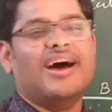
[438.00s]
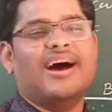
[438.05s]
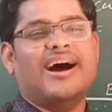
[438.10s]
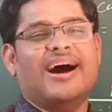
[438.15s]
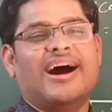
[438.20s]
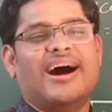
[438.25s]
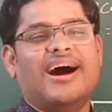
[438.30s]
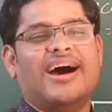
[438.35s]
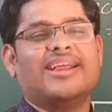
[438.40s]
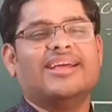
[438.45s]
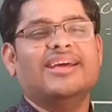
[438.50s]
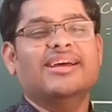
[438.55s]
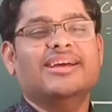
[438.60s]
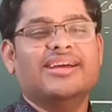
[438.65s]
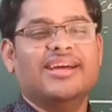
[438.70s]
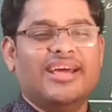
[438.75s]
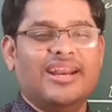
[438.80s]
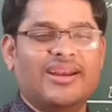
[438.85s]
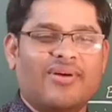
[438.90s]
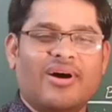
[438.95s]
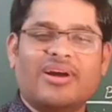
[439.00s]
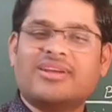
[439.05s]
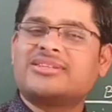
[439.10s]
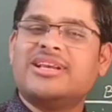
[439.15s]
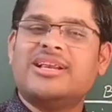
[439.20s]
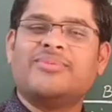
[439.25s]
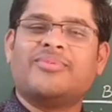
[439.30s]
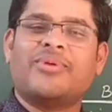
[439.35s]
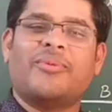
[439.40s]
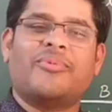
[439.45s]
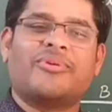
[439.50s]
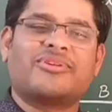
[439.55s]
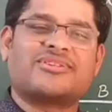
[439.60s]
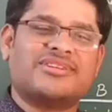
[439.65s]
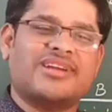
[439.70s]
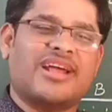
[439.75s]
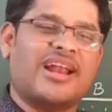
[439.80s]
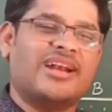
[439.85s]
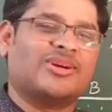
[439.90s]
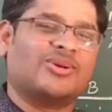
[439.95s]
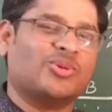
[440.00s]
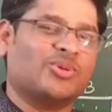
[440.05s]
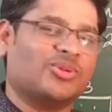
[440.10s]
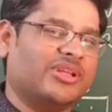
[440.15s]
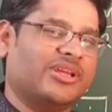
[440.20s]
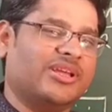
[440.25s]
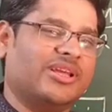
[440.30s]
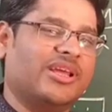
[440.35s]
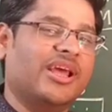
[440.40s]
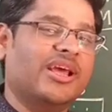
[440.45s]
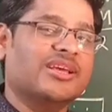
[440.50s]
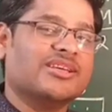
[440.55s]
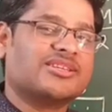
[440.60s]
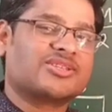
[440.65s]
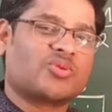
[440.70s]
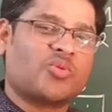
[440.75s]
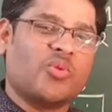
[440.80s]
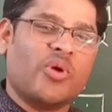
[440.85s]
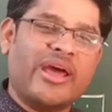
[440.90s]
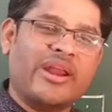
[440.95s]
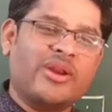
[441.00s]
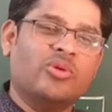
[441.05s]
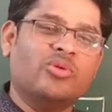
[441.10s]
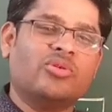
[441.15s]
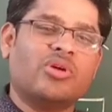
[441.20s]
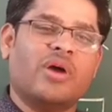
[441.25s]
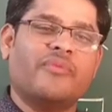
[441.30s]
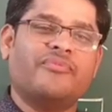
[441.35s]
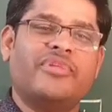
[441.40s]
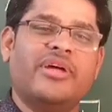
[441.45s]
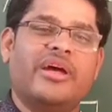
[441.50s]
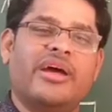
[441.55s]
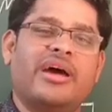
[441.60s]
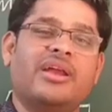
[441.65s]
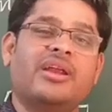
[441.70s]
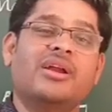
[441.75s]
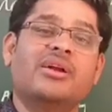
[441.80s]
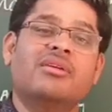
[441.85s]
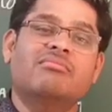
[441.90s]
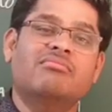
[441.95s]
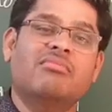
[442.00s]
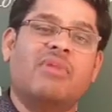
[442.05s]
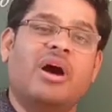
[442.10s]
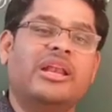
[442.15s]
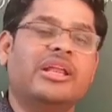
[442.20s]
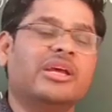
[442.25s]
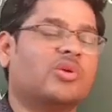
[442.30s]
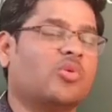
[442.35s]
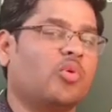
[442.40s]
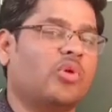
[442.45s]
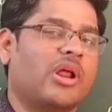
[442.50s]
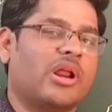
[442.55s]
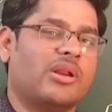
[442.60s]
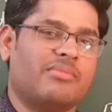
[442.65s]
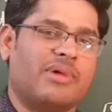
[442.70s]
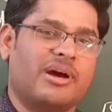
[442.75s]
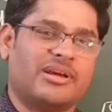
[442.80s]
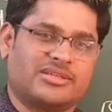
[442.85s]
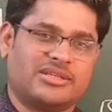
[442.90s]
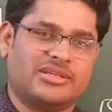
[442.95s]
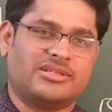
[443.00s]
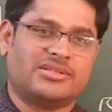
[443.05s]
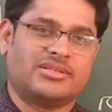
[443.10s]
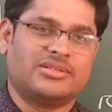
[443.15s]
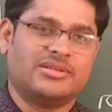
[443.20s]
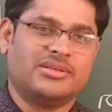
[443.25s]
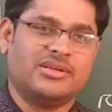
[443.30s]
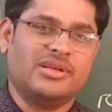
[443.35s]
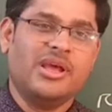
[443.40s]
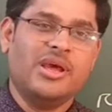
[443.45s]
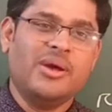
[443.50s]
are inversely proportional to the square root of their molecular masses.